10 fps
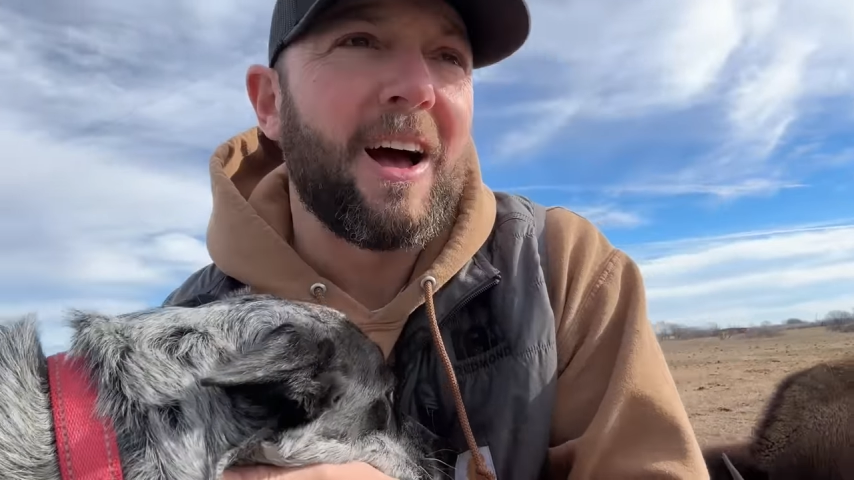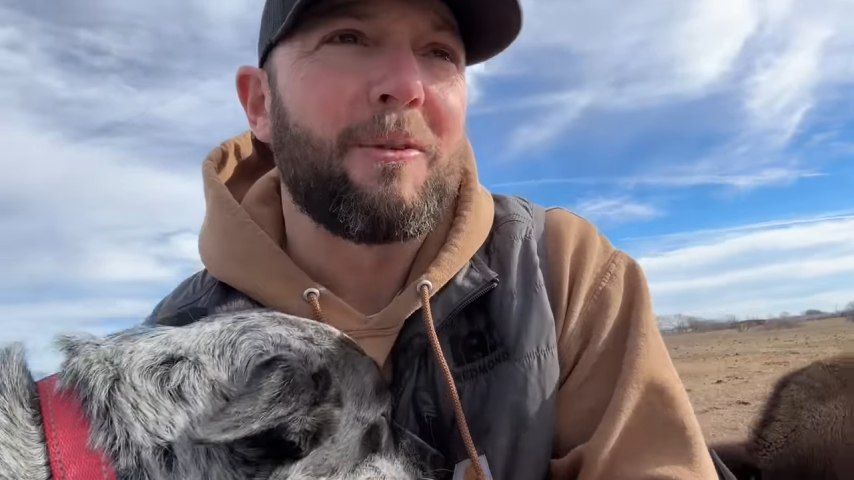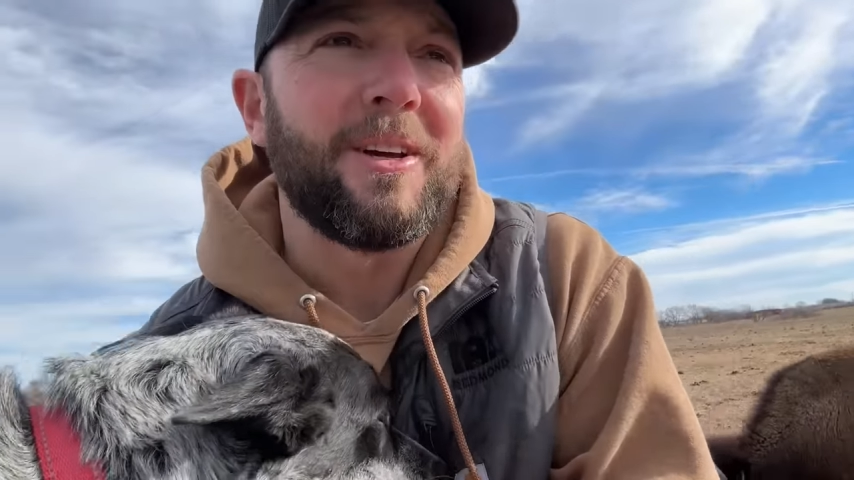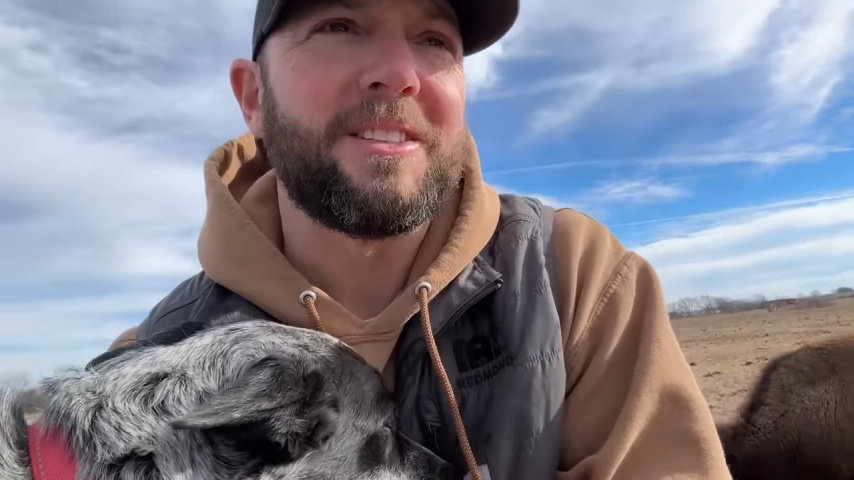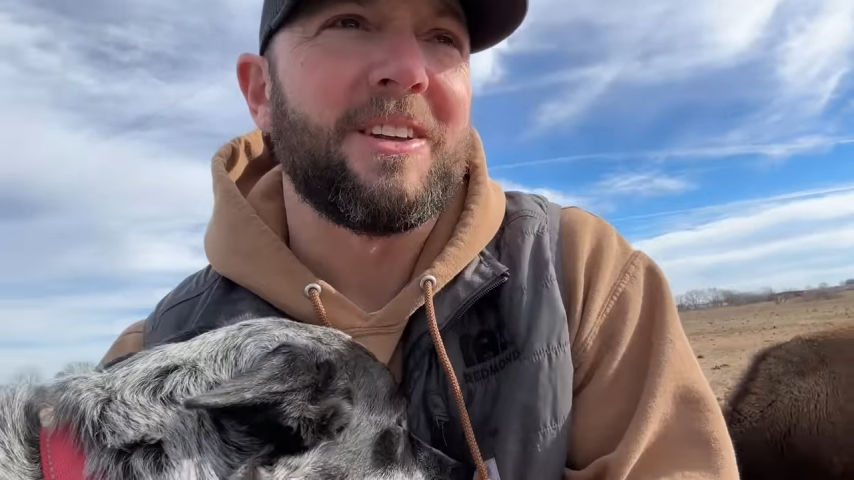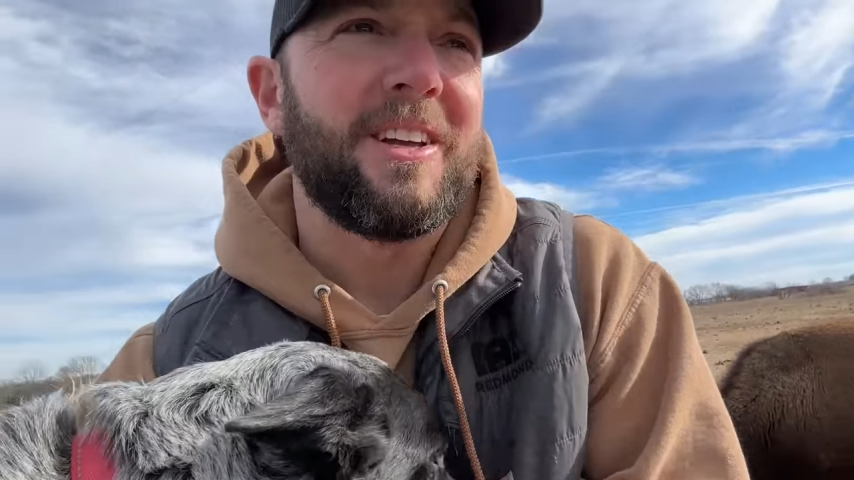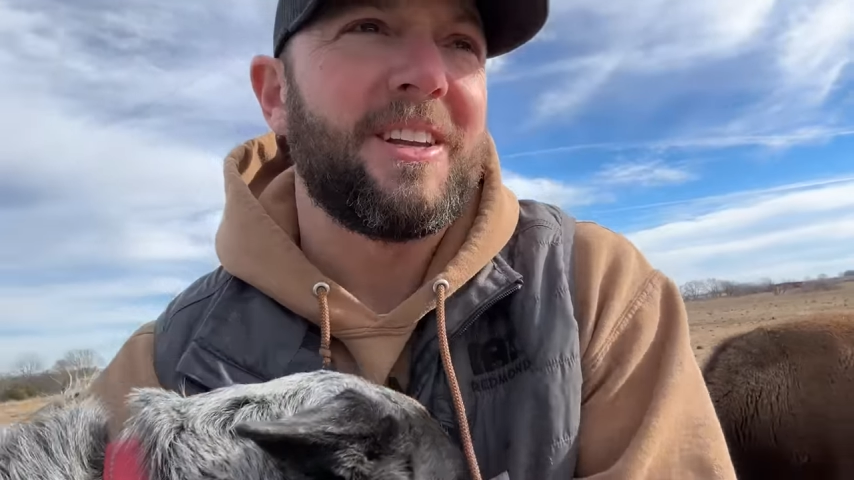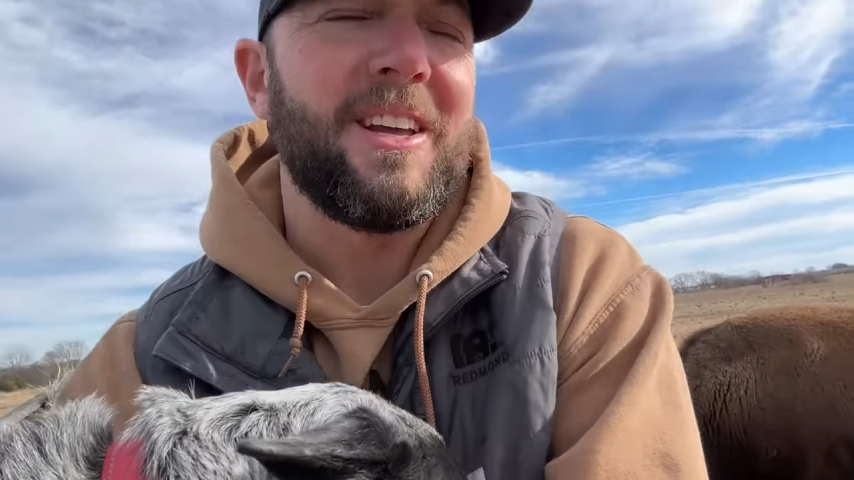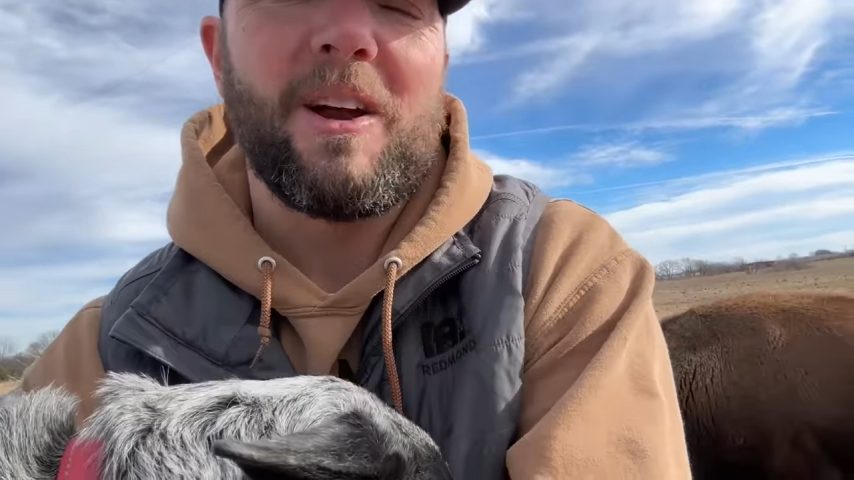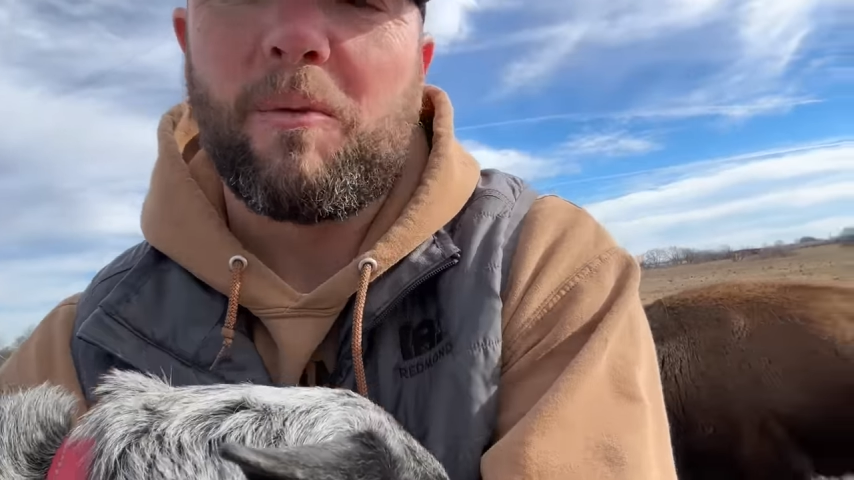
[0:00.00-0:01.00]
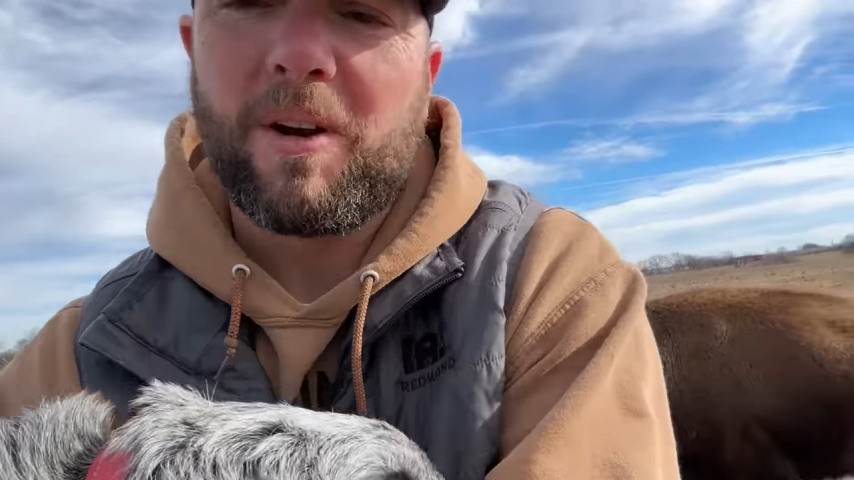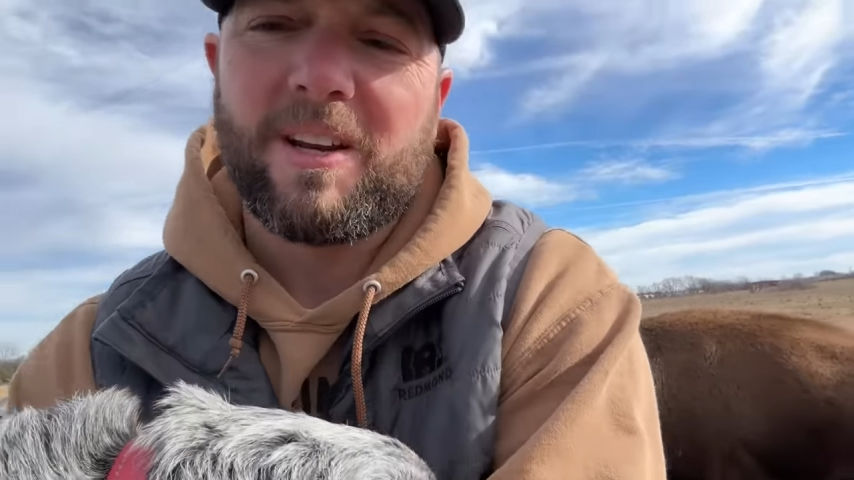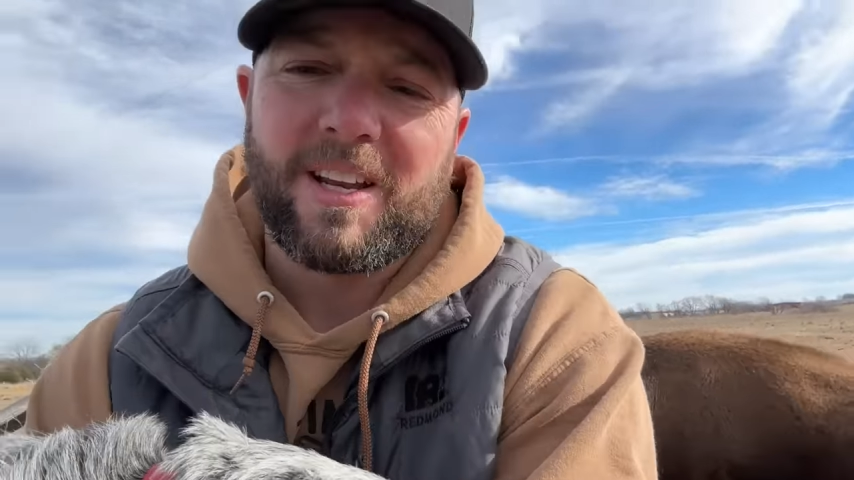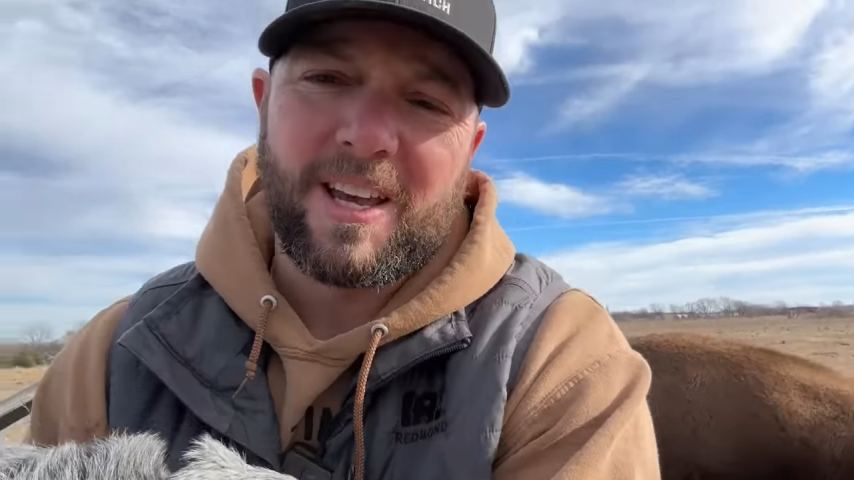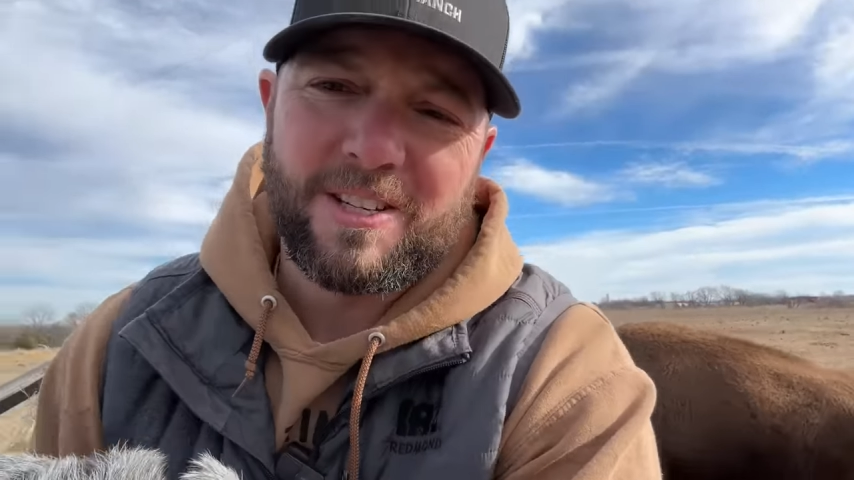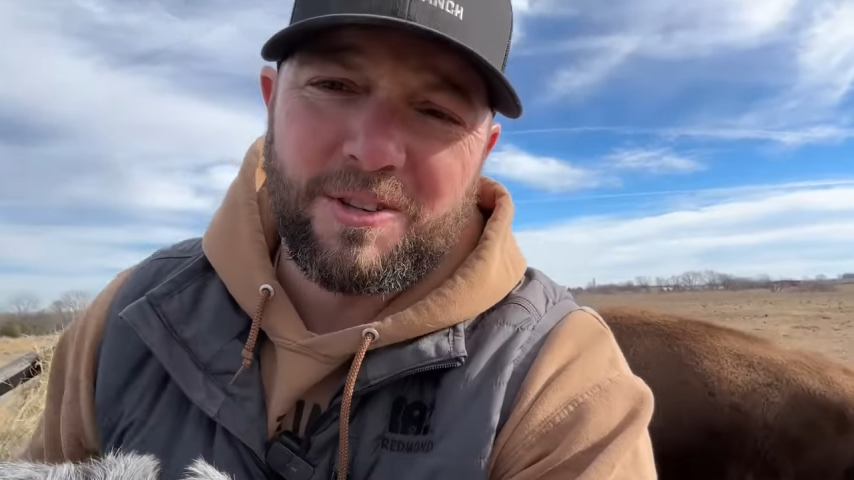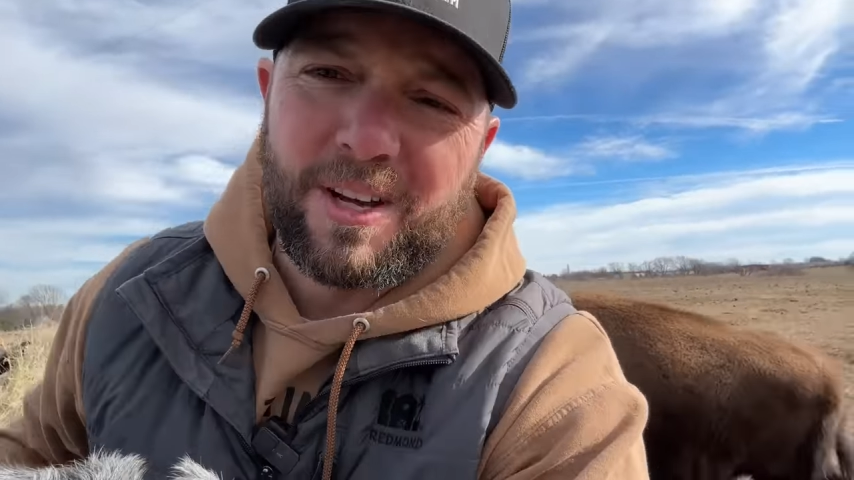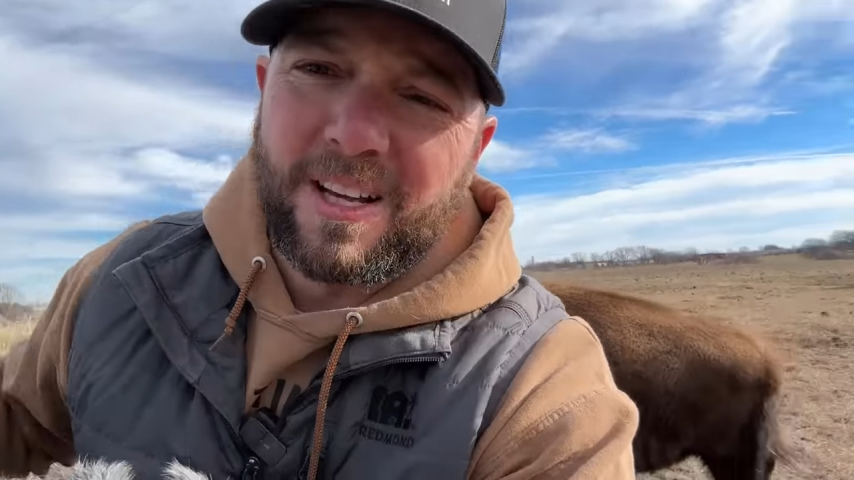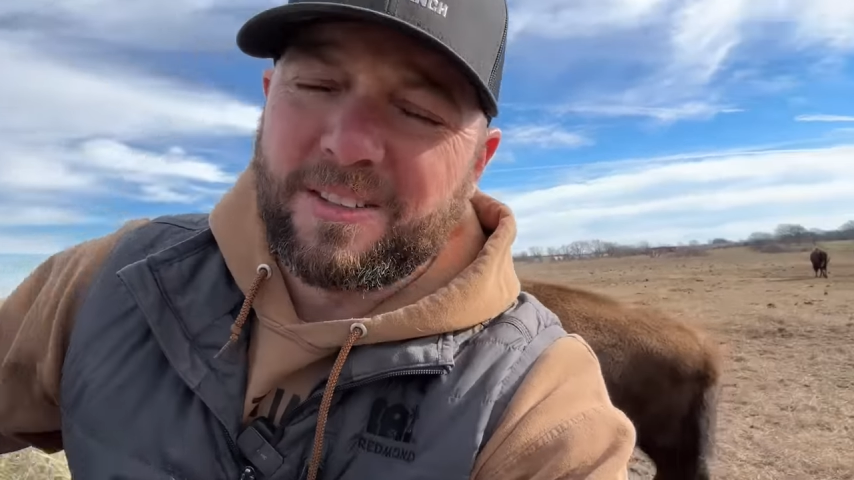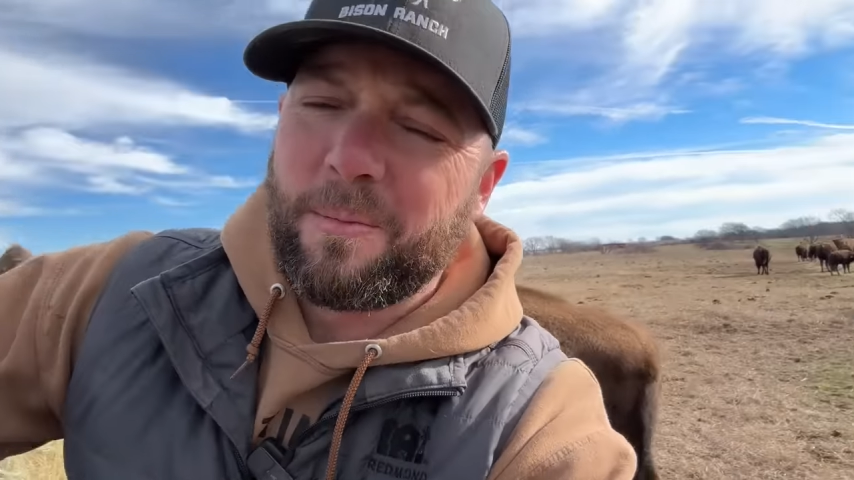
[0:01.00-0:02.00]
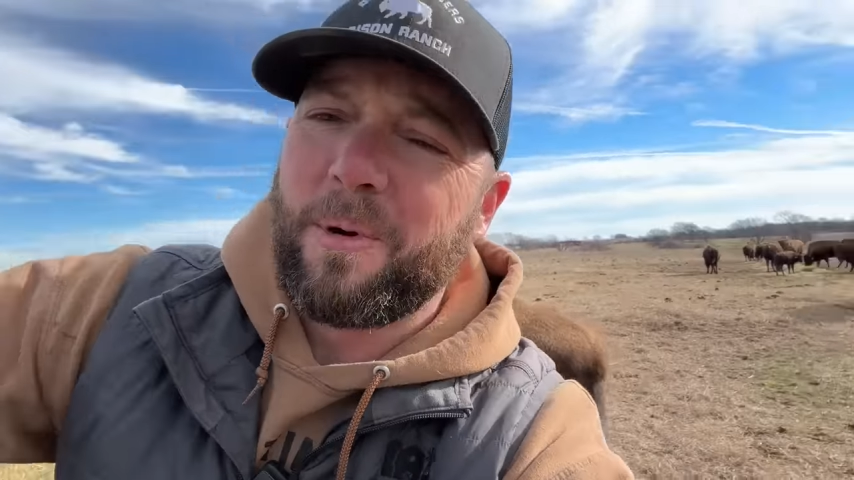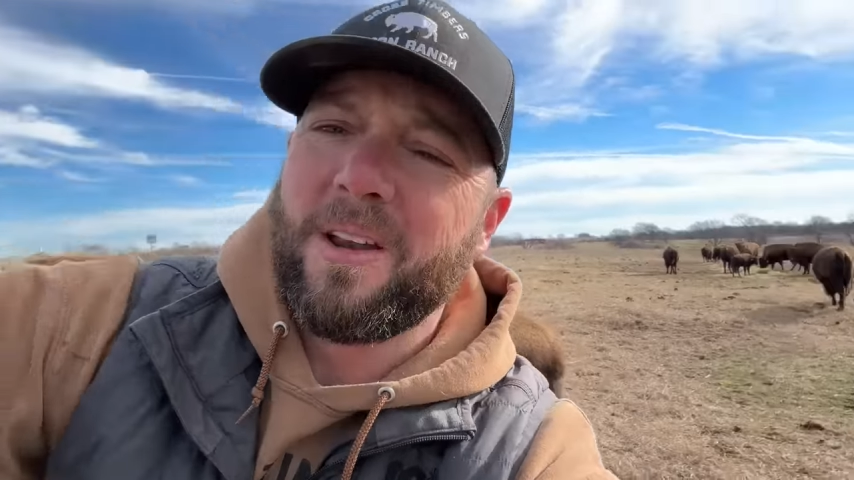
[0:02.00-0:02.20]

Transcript: I recently did, I wanted to catch you guys up